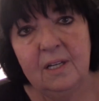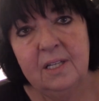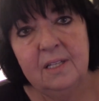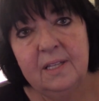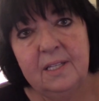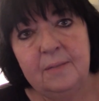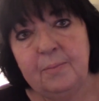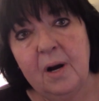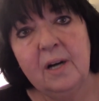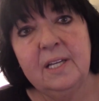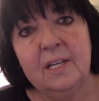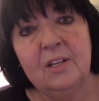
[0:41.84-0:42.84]
in the
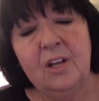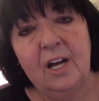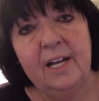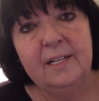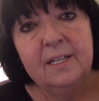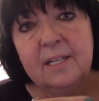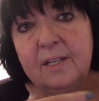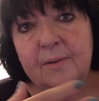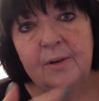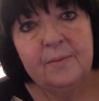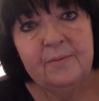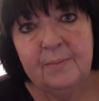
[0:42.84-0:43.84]
parking lot.
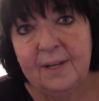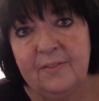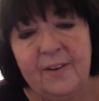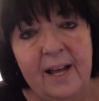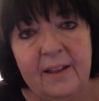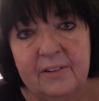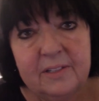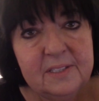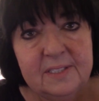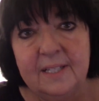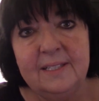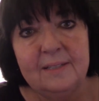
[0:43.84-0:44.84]
My father
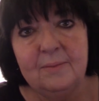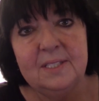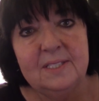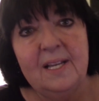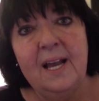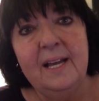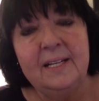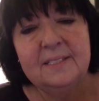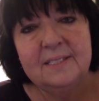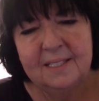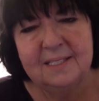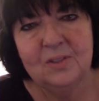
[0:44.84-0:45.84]
sending me
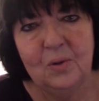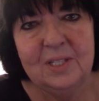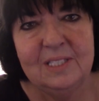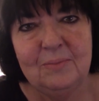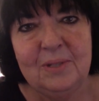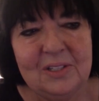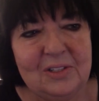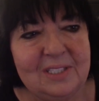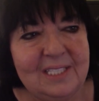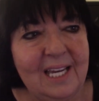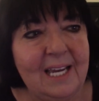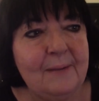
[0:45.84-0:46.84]
signs that it's going to be a
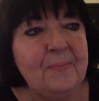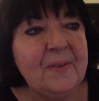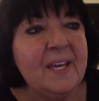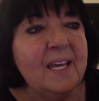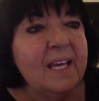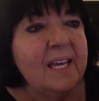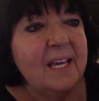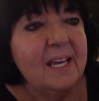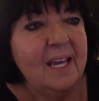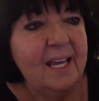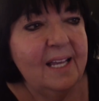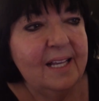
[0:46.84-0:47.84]
good day.
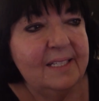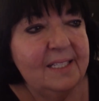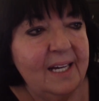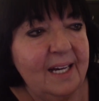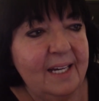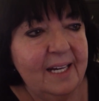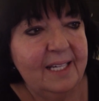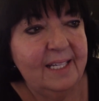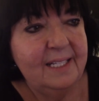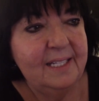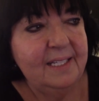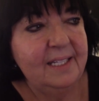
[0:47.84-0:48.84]
And uh, I
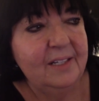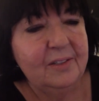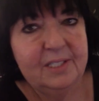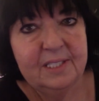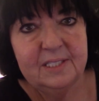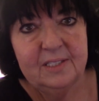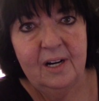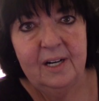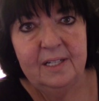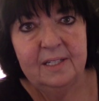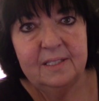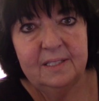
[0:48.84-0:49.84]
get in here to
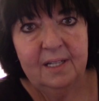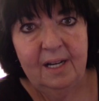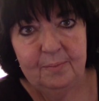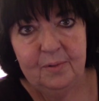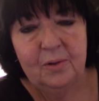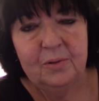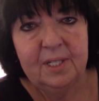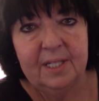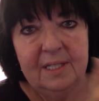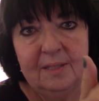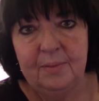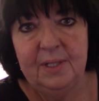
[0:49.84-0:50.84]
start
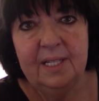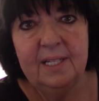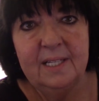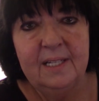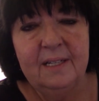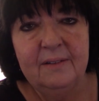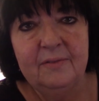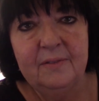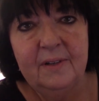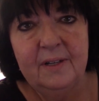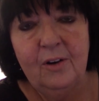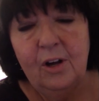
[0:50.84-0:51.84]
uploading the beginning
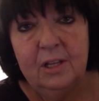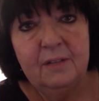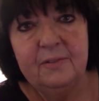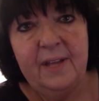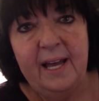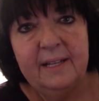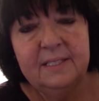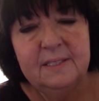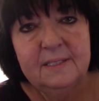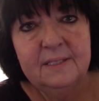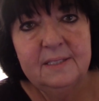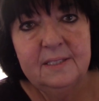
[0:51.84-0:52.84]
of all of
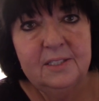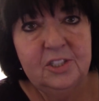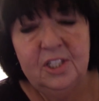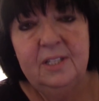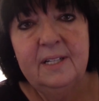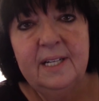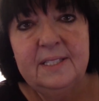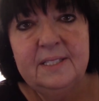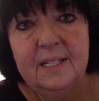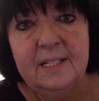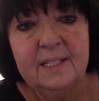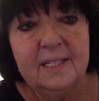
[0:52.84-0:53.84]
that shit that I
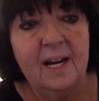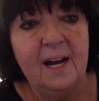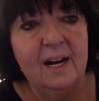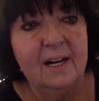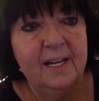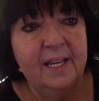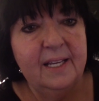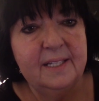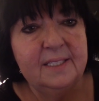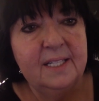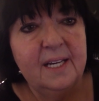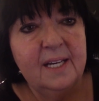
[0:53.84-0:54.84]
said in the car
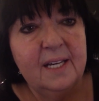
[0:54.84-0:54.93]
and